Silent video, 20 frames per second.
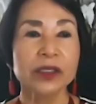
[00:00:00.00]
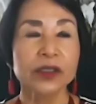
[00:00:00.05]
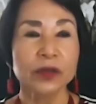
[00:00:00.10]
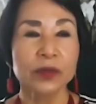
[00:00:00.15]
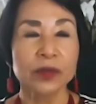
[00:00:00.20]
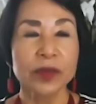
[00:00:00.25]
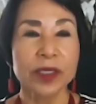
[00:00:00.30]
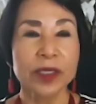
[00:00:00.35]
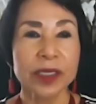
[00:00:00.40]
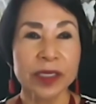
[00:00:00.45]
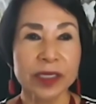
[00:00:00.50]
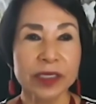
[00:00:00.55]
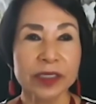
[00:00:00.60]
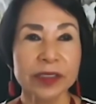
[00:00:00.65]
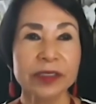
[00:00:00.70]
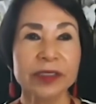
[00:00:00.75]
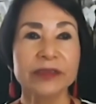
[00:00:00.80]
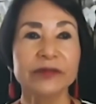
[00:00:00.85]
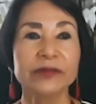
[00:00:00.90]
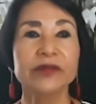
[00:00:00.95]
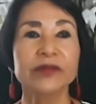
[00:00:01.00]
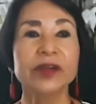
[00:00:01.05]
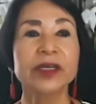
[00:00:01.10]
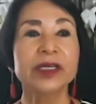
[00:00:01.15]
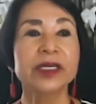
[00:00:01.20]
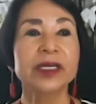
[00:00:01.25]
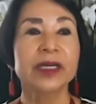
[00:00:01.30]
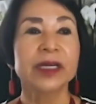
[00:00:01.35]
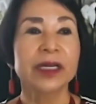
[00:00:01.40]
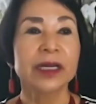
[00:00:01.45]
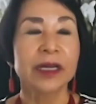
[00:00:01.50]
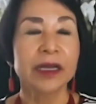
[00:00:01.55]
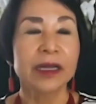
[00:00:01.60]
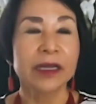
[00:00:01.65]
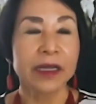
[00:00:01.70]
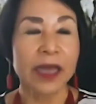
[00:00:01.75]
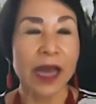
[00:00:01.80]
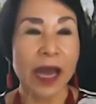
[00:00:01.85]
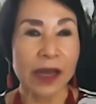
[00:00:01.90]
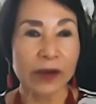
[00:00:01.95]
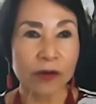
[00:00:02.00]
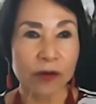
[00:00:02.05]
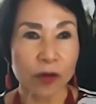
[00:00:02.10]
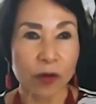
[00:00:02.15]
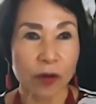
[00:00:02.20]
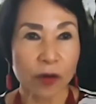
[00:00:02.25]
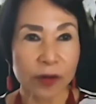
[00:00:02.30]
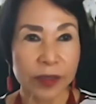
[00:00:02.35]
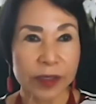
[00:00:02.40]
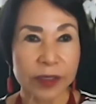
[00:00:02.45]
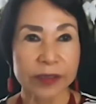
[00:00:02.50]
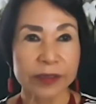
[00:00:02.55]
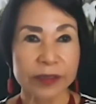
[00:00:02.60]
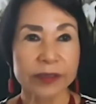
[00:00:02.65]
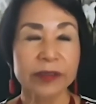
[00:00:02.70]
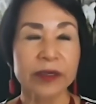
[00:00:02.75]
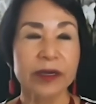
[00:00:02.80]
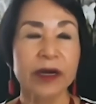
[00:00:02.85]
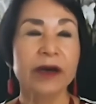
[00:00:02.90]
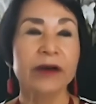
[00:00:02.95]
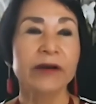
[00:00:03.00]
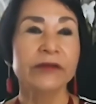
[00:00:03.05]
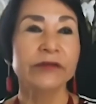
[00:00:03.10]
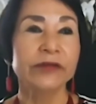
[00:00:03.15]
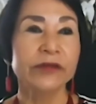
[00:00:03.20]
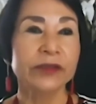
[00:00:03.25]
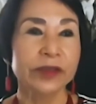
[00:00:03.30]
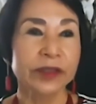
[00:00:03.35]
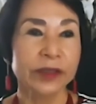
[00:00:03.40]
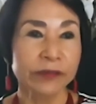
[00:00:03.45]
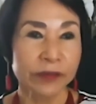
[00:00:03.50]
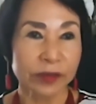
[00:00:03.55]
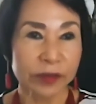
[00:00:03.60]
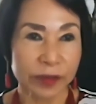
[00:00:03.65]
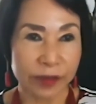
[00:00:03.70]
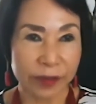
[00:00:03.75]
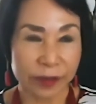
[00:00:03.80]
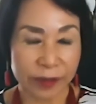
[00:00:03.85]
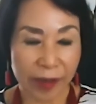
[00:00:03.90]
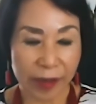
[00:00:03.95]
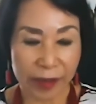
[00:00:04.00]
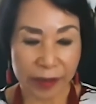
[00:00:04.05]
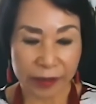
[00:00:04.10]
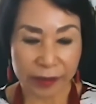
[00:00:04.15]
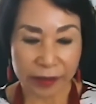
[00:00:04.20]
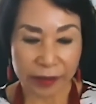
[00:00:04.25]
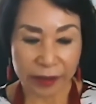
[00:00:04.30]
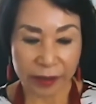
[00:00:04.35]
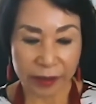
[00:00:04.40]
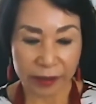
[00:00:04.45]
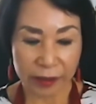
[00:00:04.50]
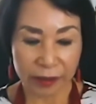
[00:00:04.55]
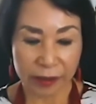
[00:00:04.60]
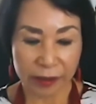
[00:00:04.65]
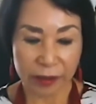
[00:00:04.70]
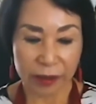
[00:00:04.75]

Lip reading: to these different categories of civil society